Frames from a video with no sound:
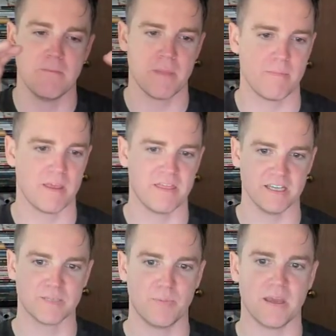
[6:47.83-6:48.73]
maybe
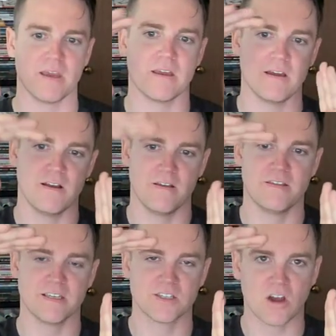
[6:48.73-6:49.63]
this big,
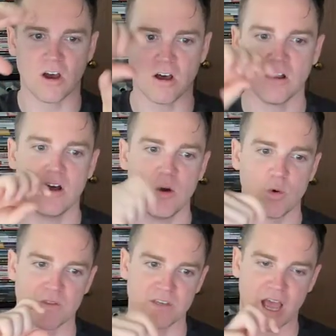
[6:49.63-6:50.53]
this tall,
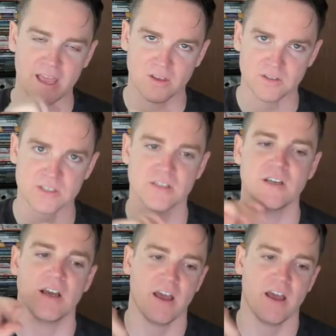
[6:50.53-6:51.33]
with dials,